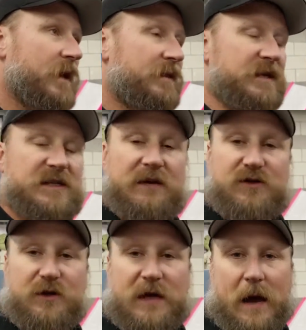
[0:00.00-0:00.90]
This gives
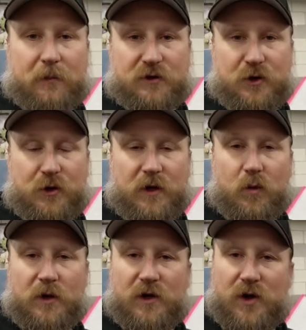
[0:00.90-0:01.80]
you the opportunity
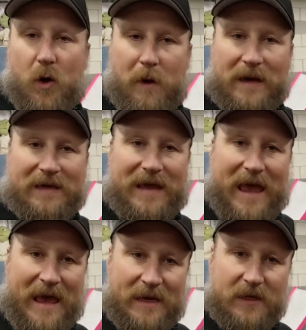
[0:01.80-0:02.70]
when you go back and
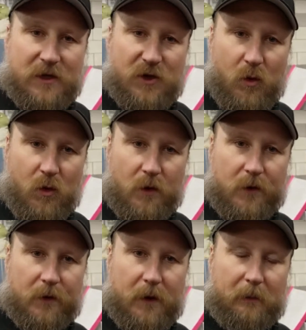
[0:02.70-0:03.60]
edit
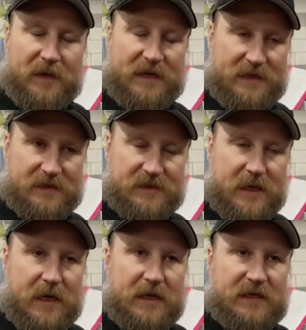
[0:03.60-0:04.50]
your piece,
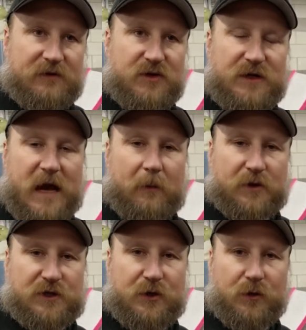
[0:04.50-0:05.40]
it gives you the
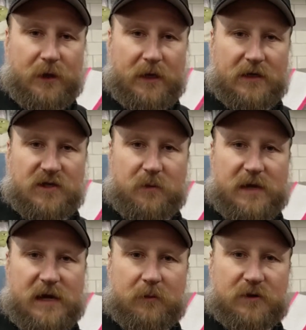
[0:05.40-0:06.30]
opportunity to
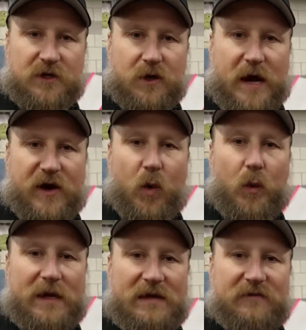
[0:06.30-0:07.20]
be able to kind of
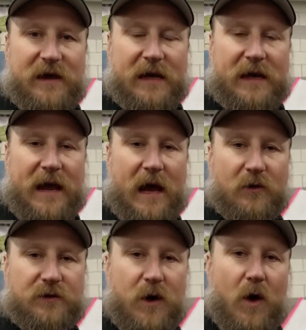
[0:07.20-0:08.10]
weave in and
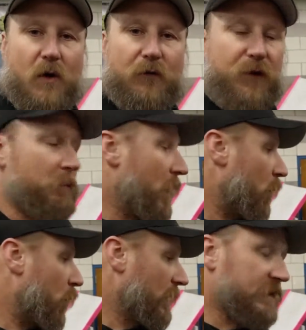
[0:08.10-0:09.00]
out from a
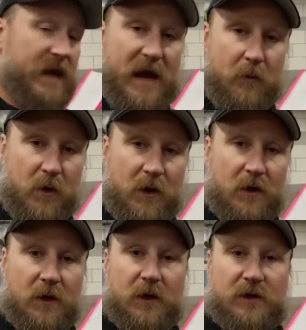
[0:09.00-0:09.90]
one camera
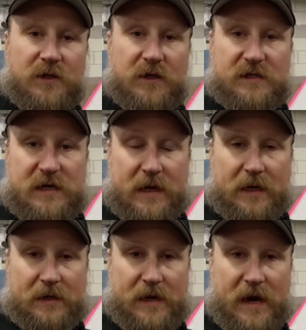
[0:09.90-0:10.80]
to the
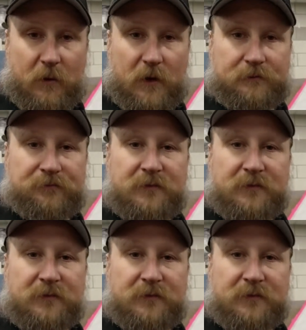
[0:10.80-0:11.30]
second camera.